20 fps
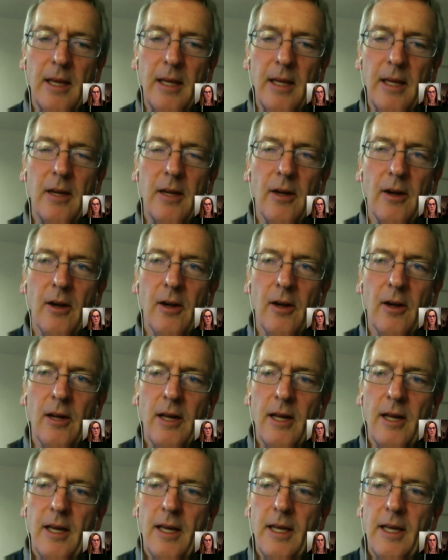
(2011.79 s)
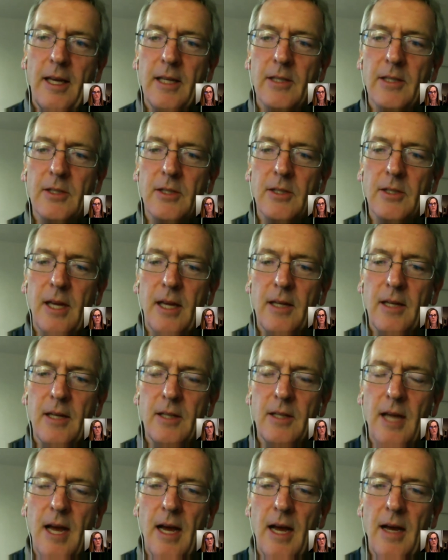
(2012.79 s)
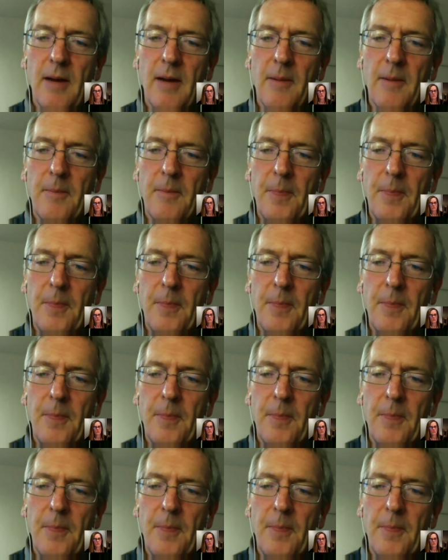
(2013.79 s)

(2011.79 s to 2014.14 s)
here is that